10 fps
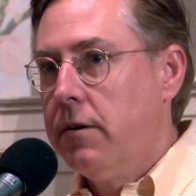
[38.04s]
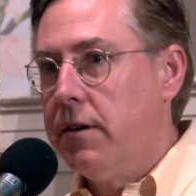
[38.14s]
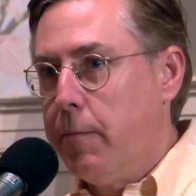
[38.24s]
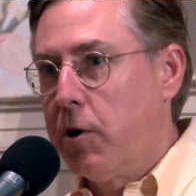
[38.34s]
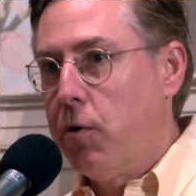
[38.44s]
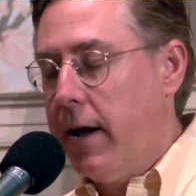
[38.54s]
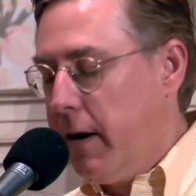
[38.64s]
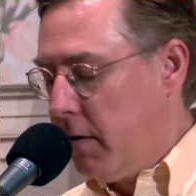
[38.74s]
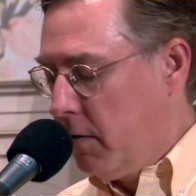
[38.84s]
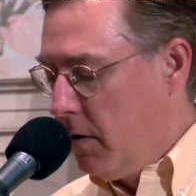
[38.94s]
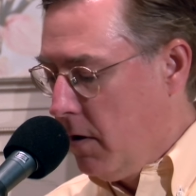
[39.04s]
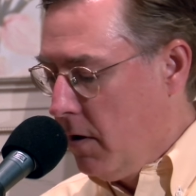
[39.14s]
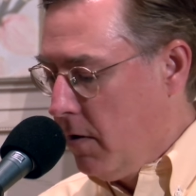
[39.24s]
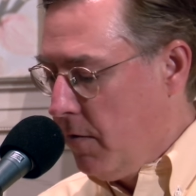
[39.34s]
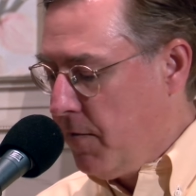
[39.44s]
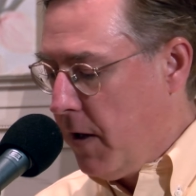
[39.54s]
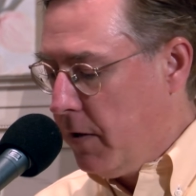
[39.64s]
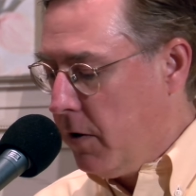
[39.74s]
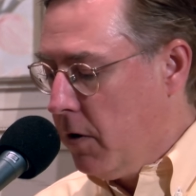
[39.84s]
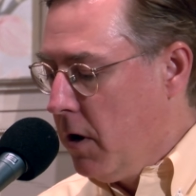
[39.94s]
Democratic
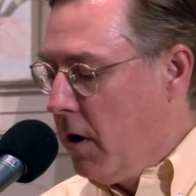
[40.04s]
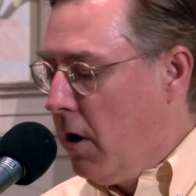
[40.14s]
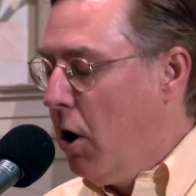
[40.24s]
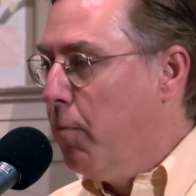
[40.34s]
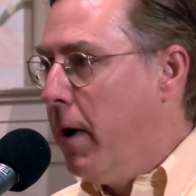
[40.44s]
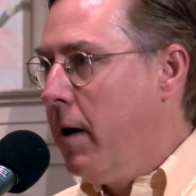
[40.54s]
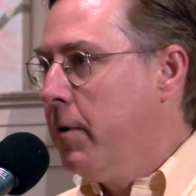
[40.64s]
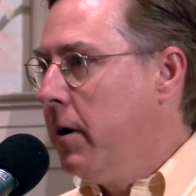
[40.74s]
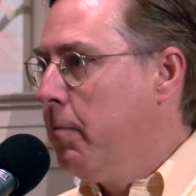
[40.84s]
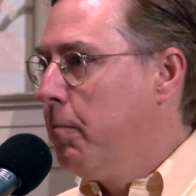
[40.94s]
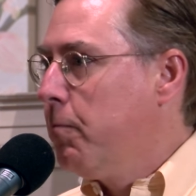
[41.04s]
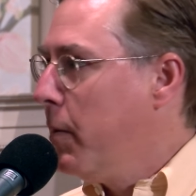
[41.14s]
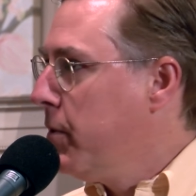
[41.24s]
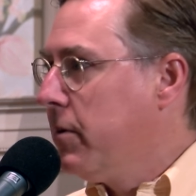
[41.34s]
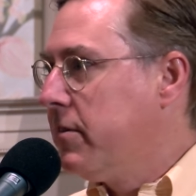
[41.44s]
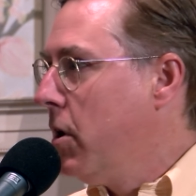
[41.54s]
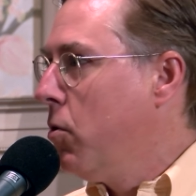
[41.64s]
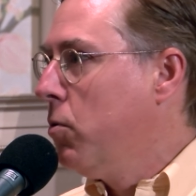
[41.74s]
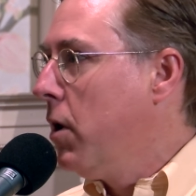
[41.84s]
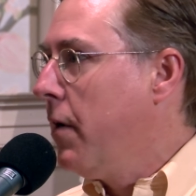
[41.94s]
failure. Obama, I mean, there's
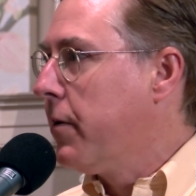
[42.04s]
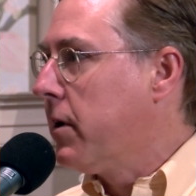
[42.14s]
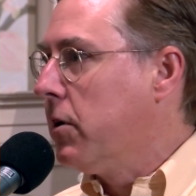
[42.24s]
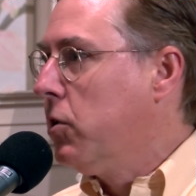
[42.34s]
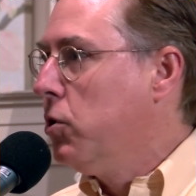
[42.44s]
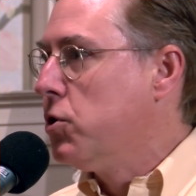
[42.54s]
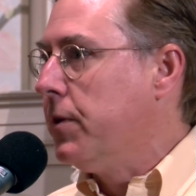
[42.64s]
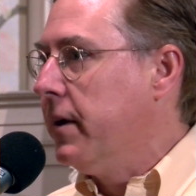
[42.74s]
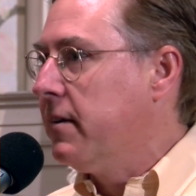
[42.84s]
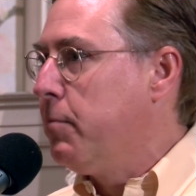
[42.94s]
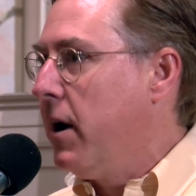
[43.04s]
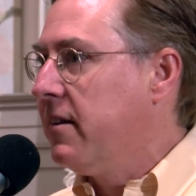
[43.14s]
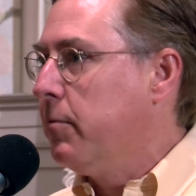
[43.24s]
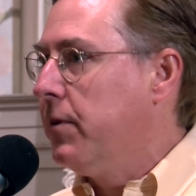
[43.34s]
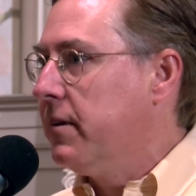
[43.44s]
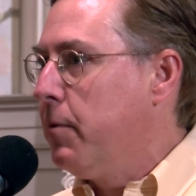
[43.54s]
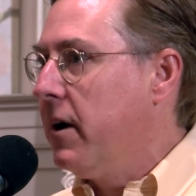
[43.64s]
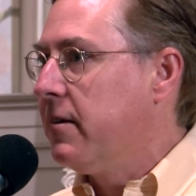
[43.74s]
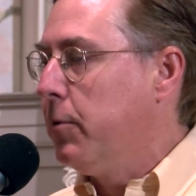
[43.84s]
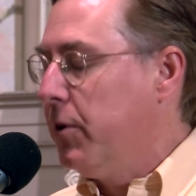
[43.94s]
no other conclusion that it's possible that's
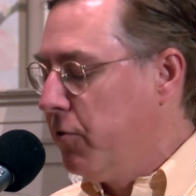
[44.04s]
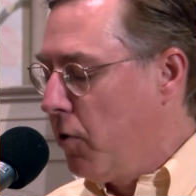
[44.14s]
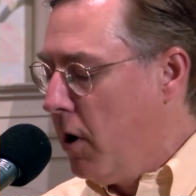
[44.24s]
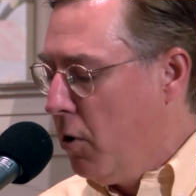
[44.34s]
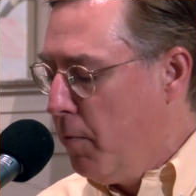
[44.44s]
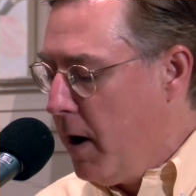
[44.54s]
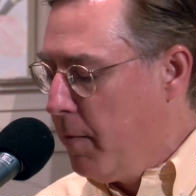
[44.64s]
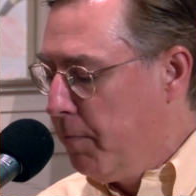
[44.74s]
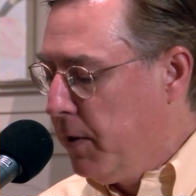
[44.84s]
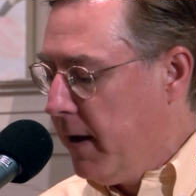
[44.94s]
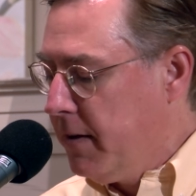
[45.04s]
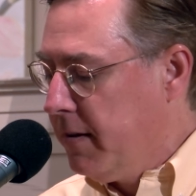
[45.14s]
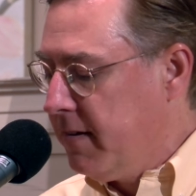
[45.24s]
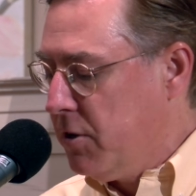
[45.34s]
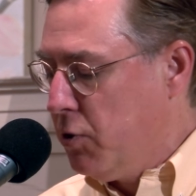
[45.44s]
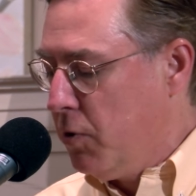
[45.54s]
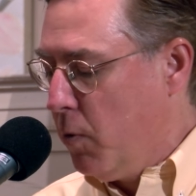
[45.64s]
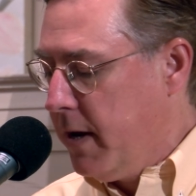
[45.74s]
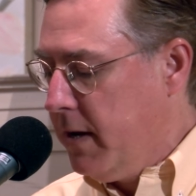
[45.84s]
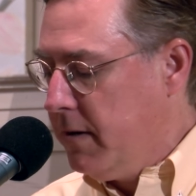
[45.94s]
possible to draw. Obama played this issue the
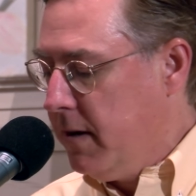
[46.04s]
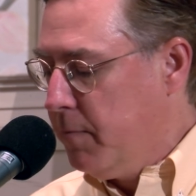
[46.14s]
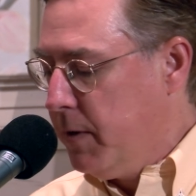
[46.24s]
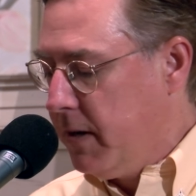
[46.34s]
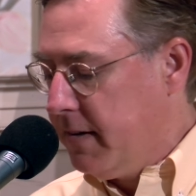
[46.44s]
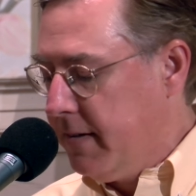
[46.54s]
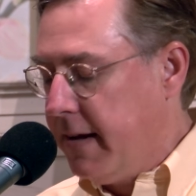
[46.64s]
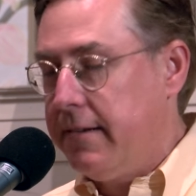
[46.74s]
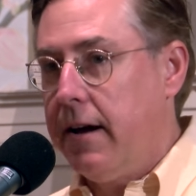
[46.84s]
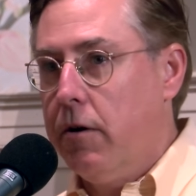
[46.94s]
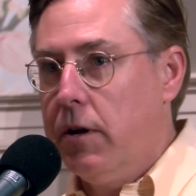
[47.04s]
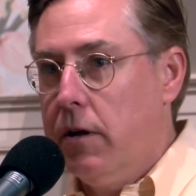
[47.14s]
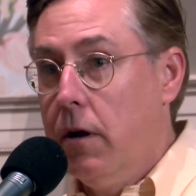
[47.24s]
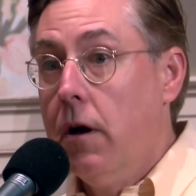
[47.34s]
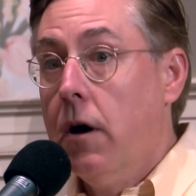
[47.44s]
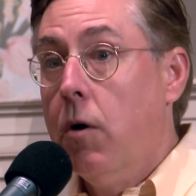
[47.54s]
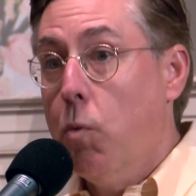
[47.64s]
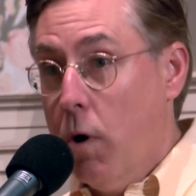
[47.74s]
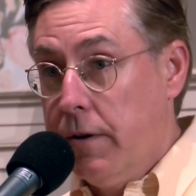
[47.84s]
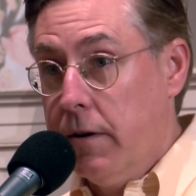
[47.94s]
way he did because that's how he
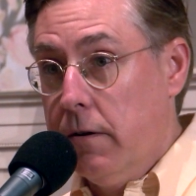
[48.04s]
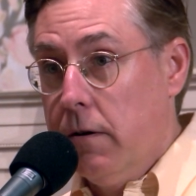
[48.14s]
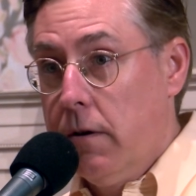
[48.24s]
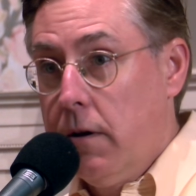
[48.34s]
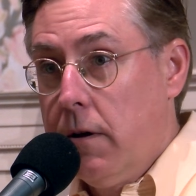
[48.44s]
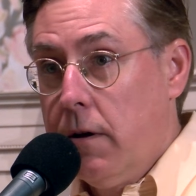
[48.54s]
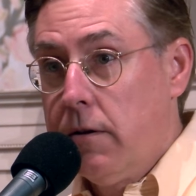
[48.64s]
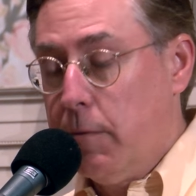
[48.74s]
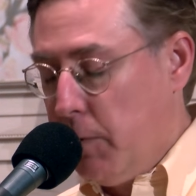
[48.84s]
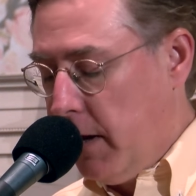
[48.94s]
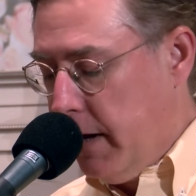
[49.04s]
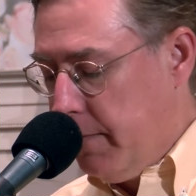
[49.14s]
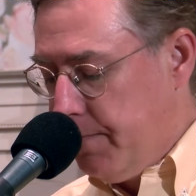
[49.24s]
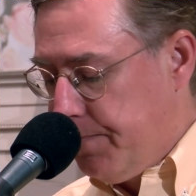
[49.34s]
wanted to play it.